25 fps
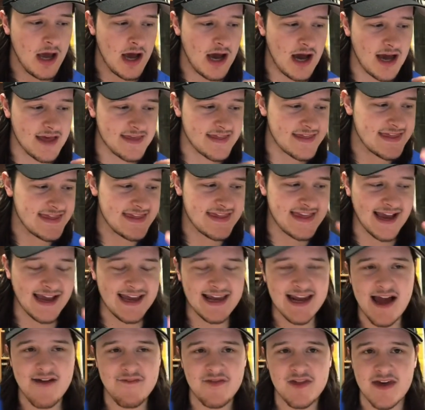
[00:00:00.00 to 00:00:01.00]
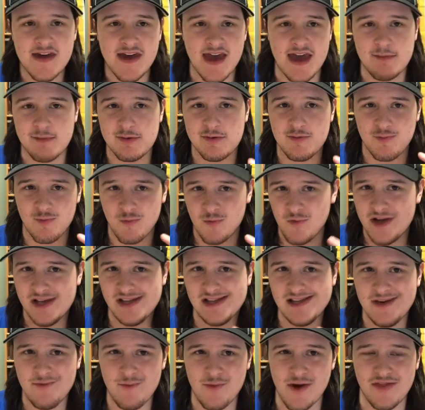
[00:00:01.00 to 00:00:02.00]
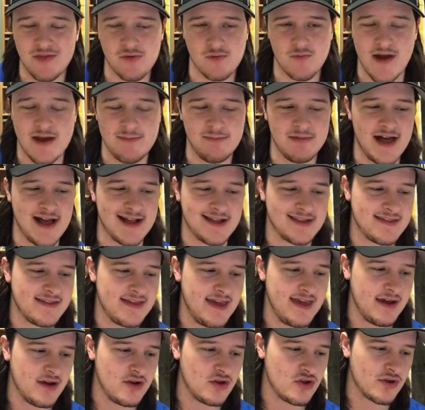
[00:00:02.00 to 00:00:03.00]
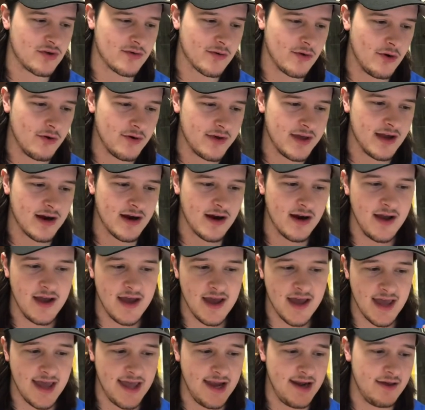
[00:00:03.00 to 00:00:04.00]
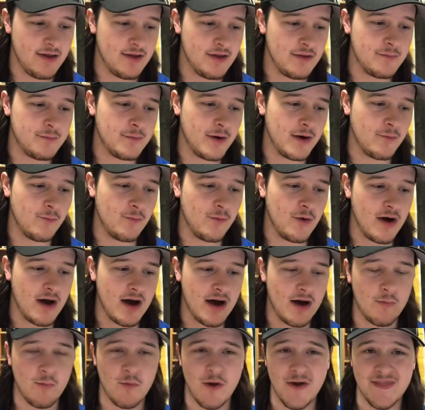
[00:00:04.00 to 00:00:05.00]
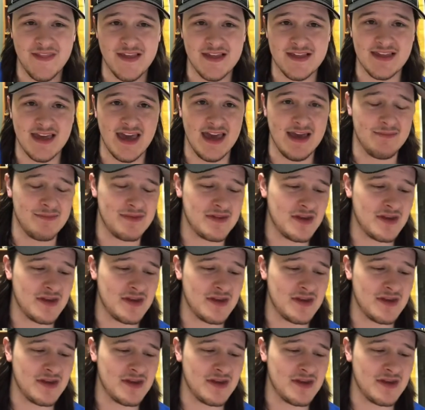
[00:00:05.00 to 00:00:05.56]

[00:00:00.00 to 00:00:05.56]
Uh, so the second half of the game is really when the Redblacks take control here, and it is what uh, won this game.